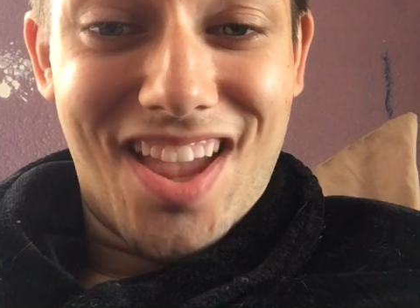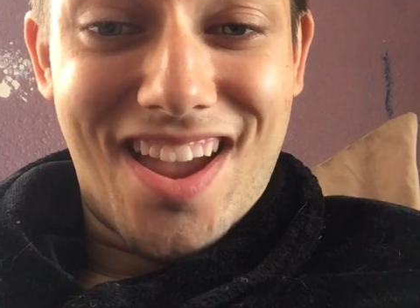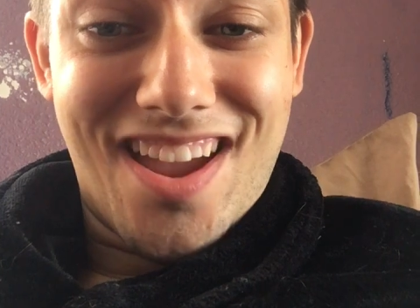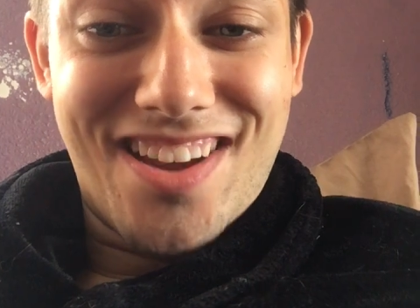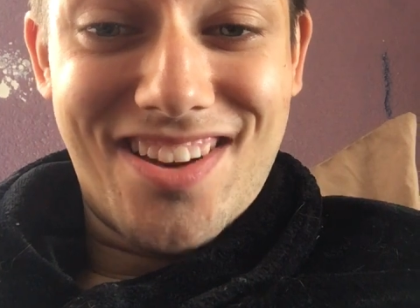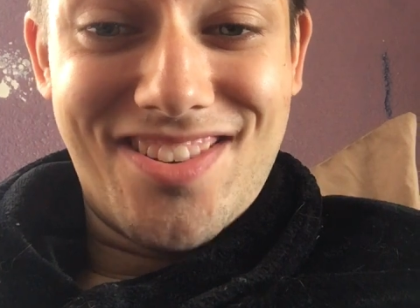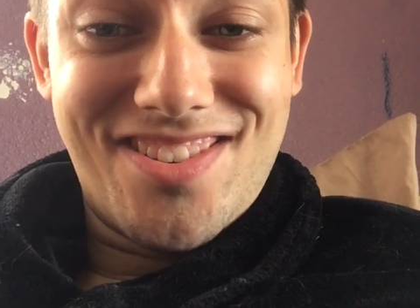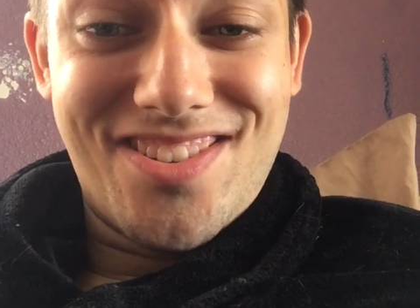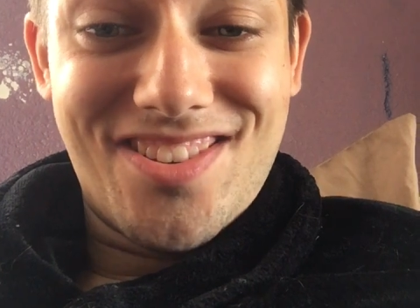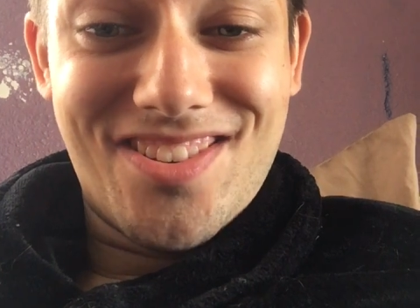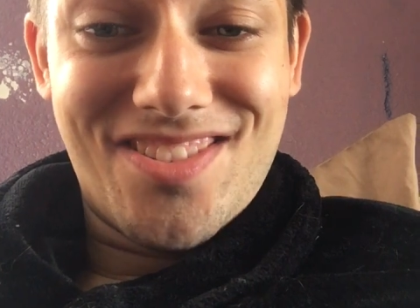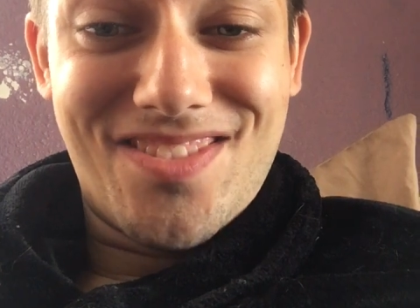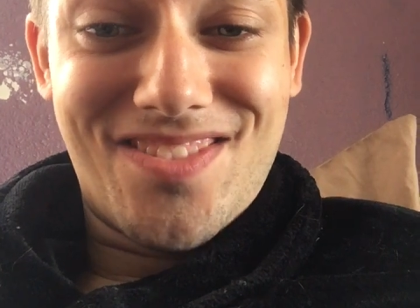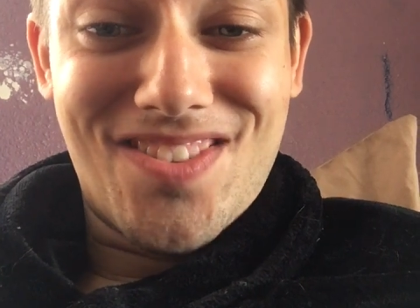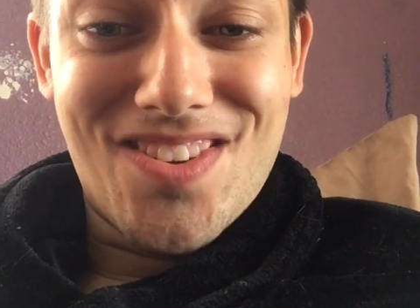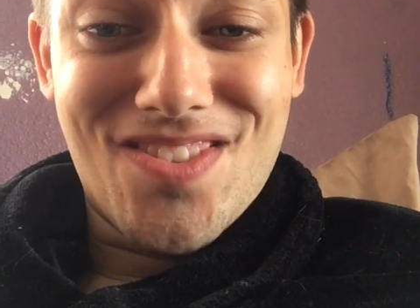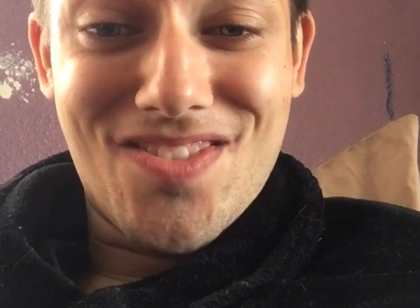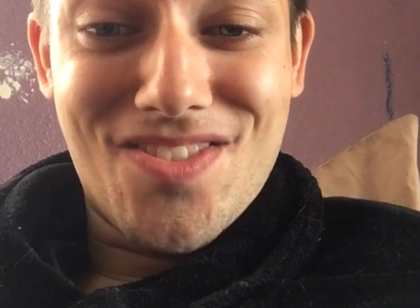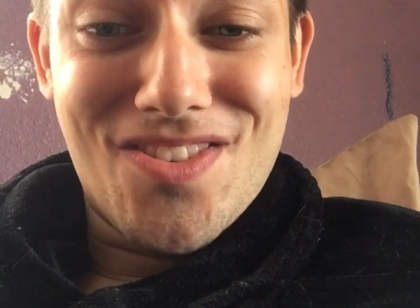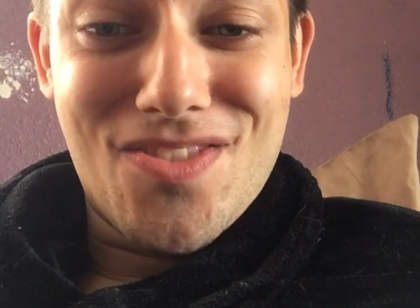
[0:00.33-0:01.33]
I just
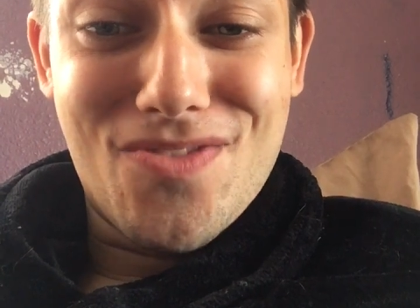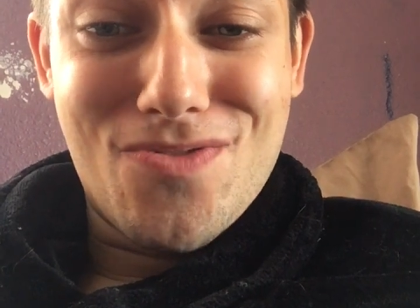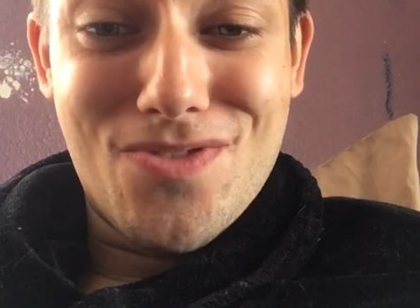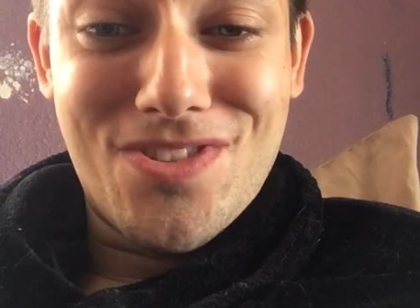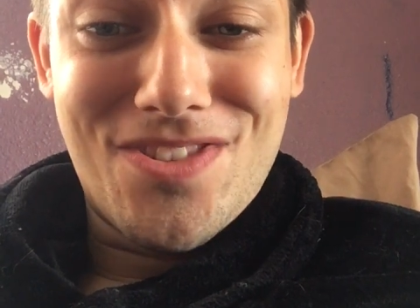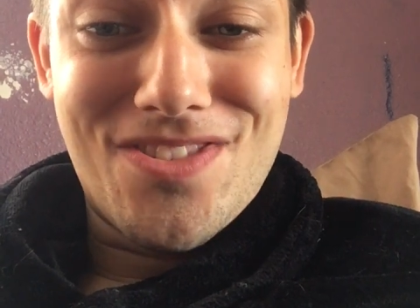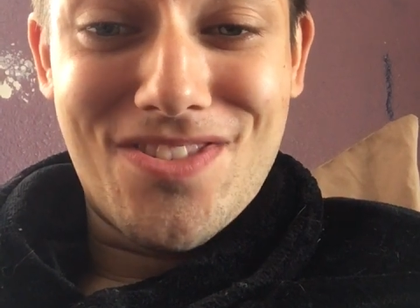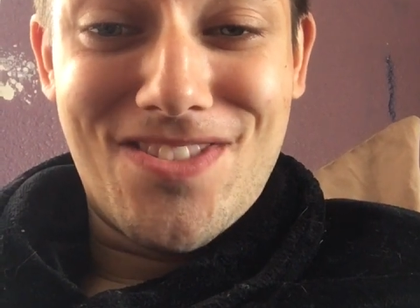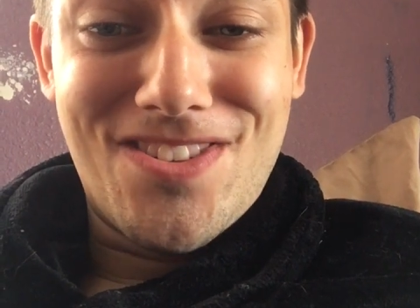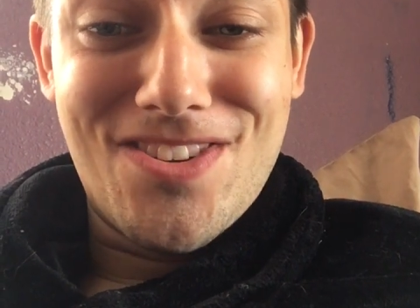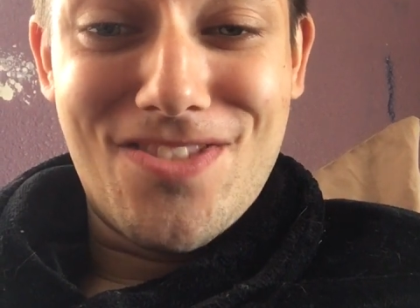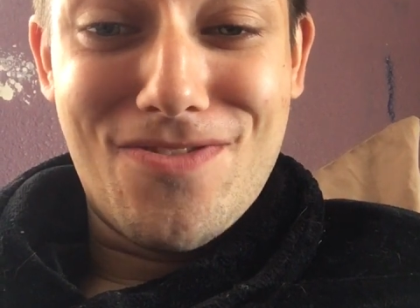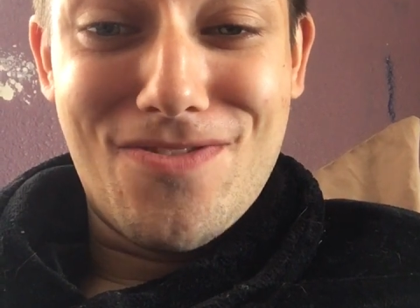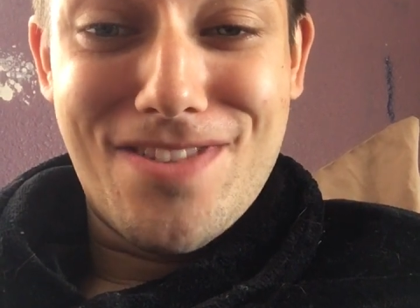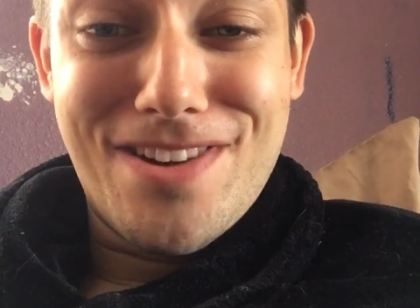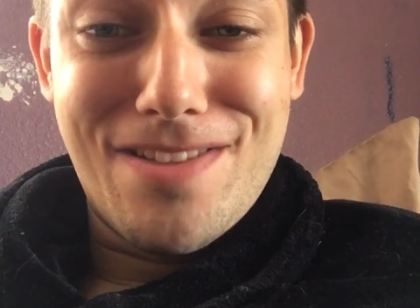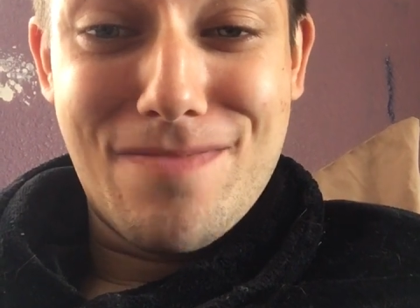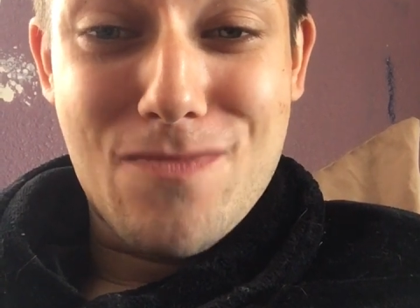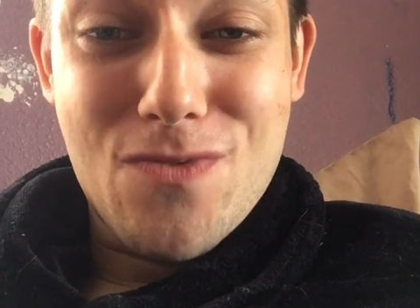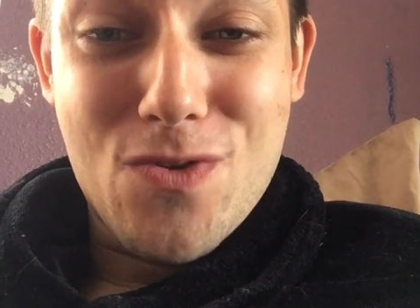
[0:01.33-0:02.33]
don't know what to do
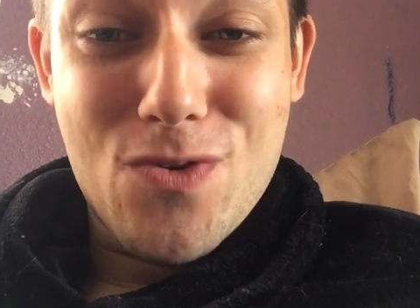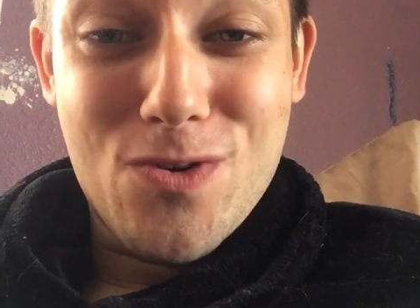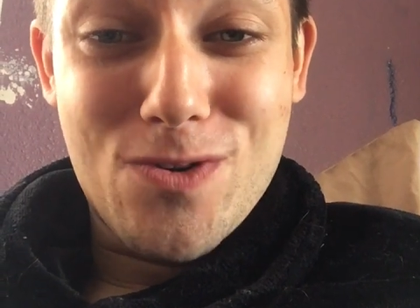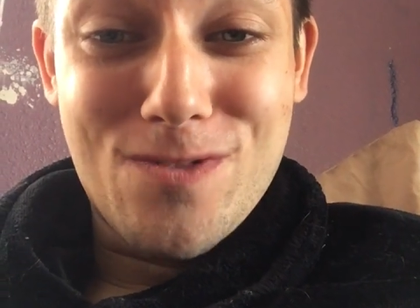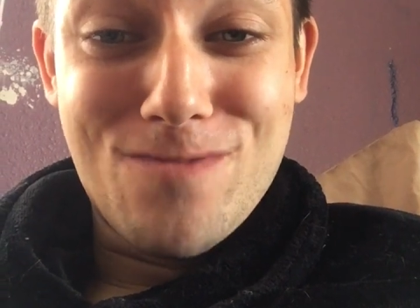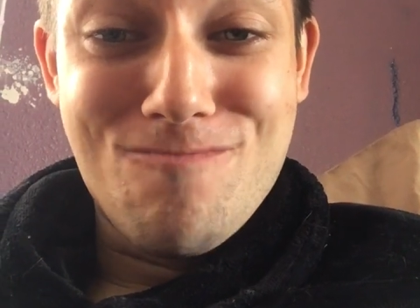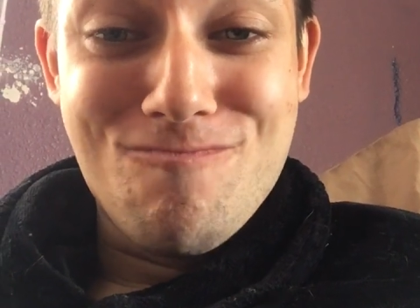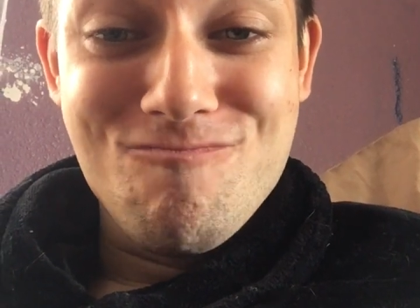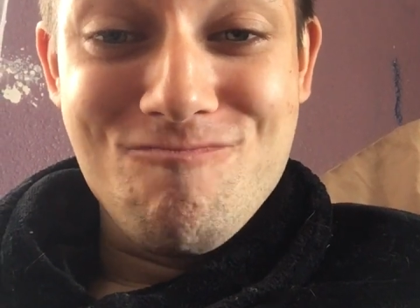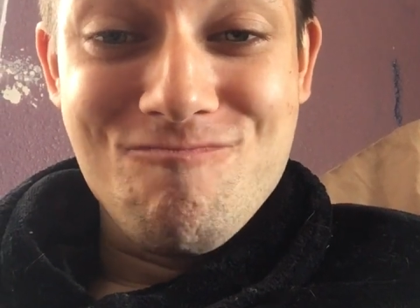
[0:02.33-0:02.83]
anymore.